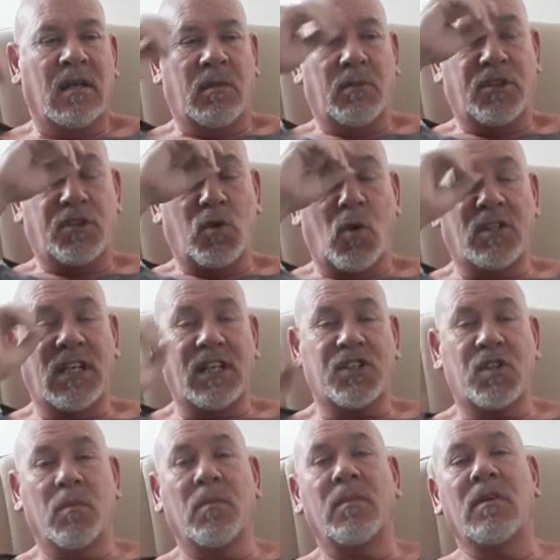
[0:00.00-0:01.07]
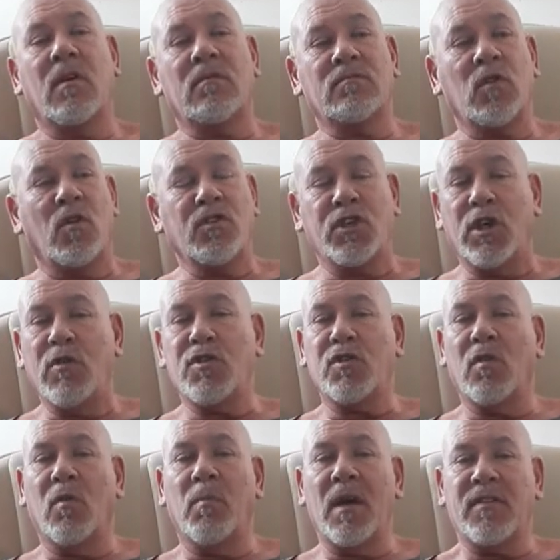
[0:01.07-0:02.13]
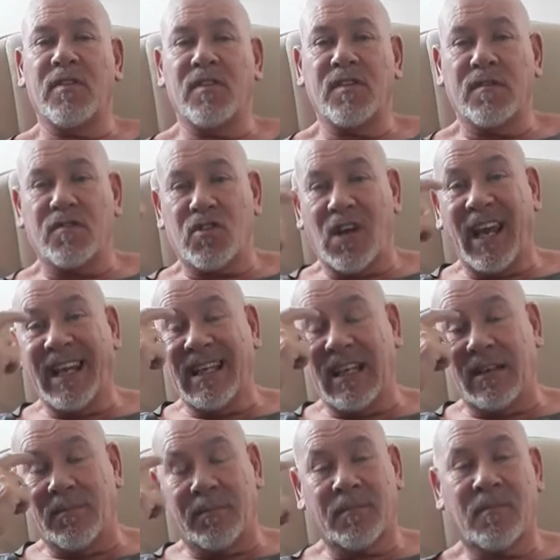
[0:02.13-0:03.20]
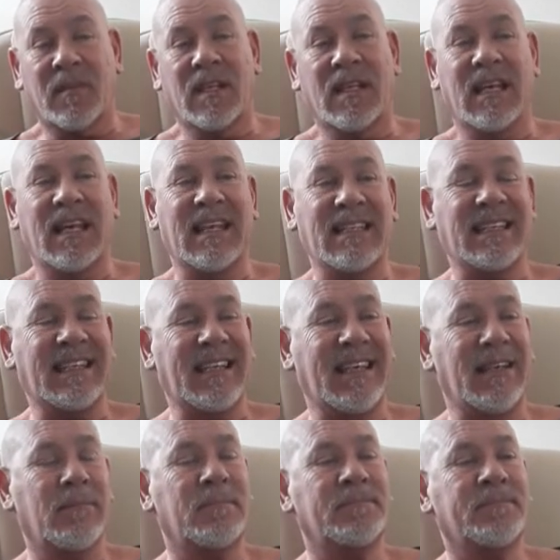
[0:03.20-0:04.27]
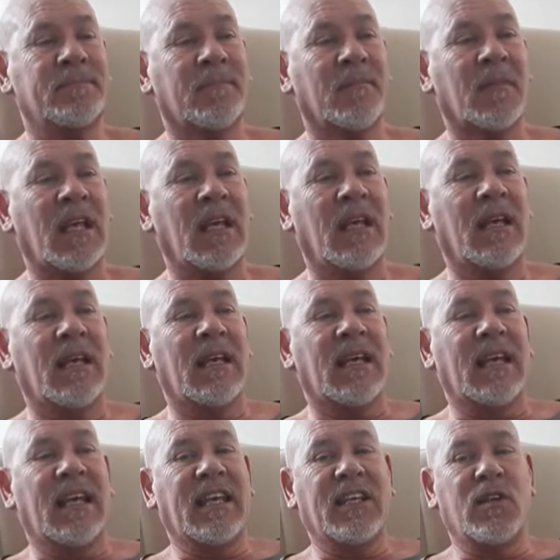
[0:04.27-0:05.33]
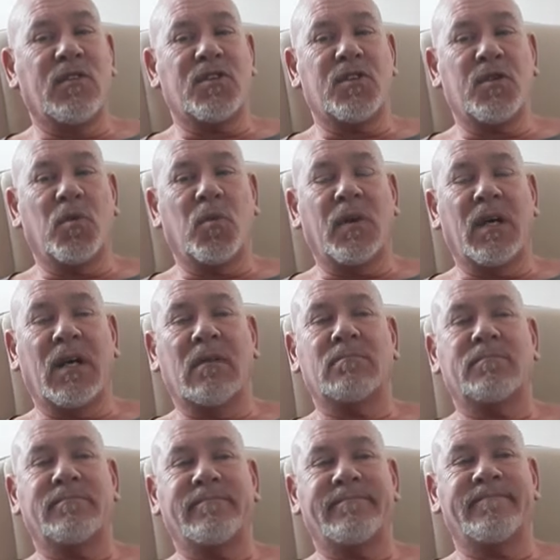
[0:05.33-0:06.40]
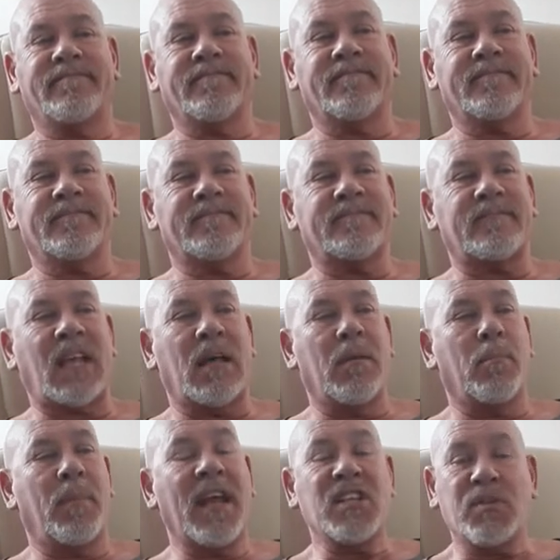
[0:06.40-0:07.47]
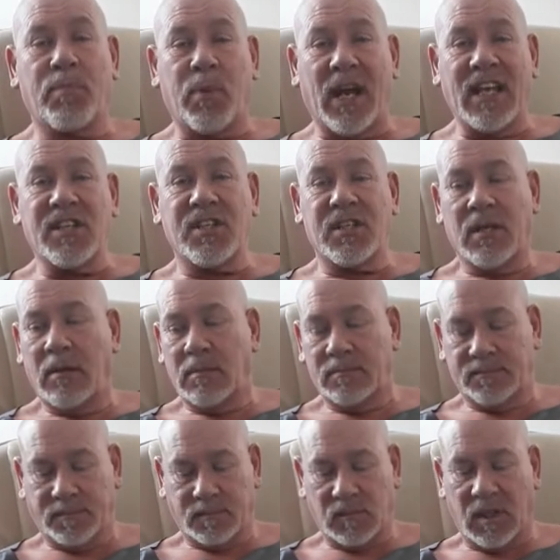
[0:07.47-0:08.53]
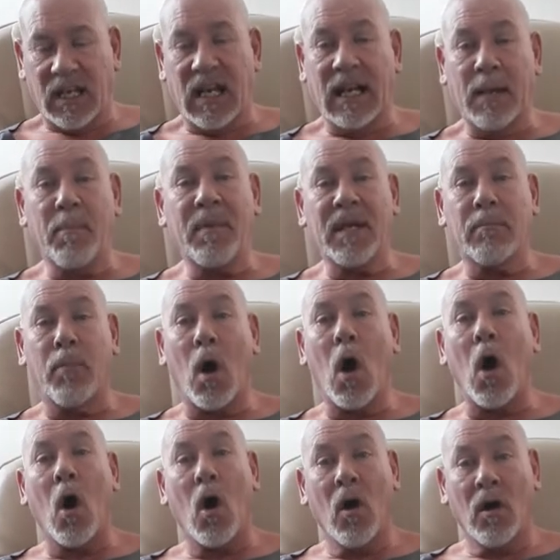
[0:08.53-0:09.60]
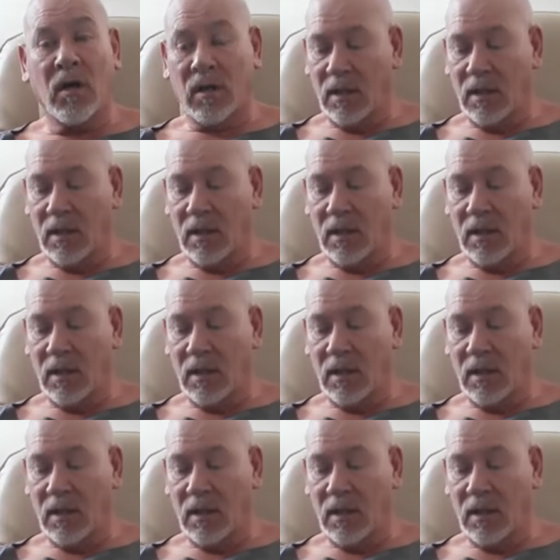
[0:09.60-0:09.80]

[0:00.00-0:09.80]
But George had some unusual methods of training, and he used to bench press an Olympic bar,